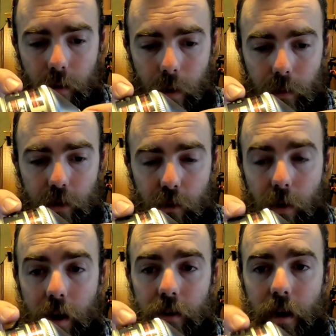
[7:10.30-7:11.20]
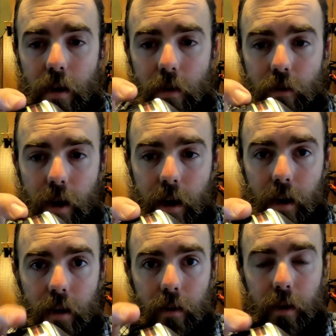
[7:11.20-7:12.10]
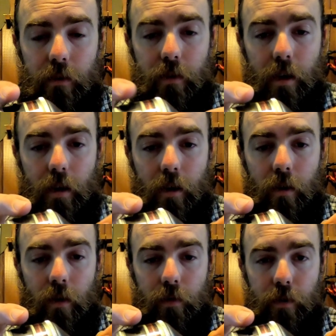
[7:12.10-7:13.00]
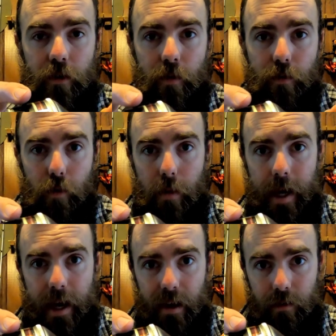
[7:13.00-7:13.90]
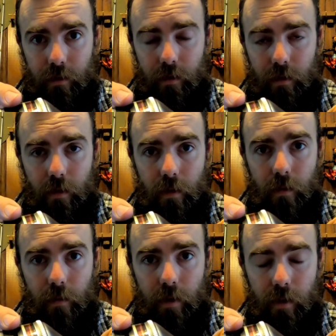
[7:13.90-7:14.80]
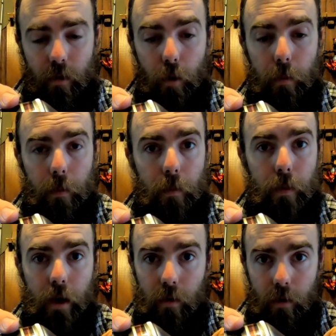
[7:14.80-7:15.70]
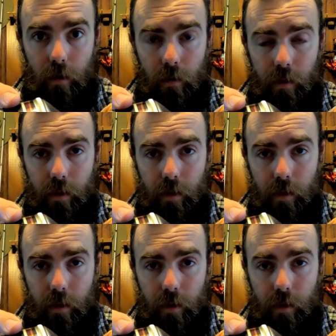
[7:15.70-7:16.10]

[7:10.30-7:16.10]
When would you want to tighten your drag? Let's say you're going fishing for bass or pickerel.